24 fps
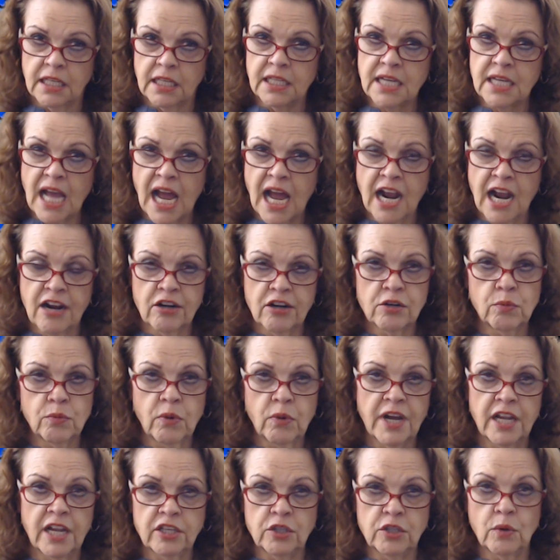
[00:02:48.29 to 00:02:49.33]
guard
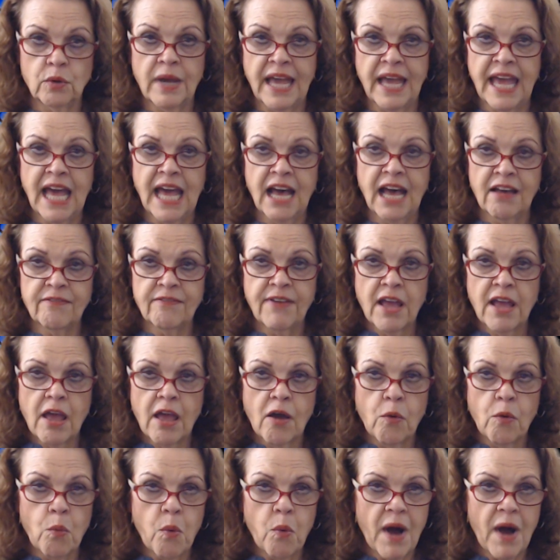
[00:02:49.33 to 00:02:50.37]
what you have,
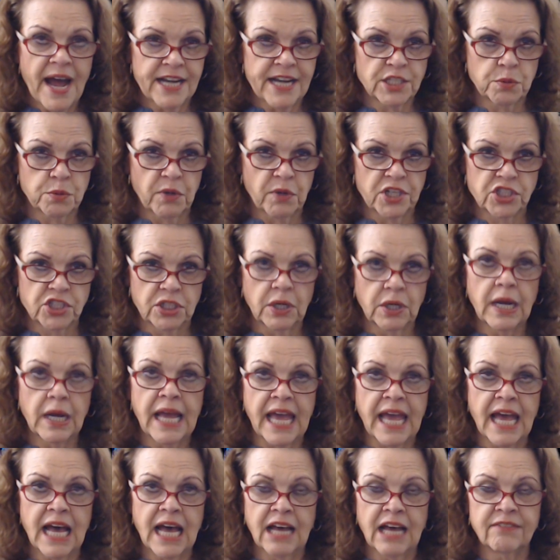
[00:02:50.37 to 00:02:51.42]
watch what you
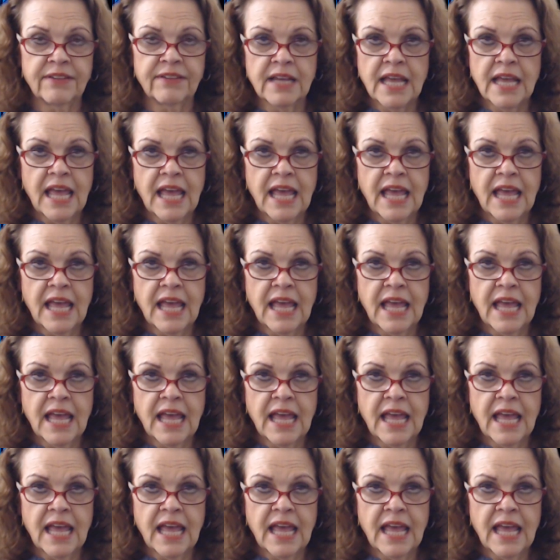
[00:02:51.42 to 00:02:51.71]
have,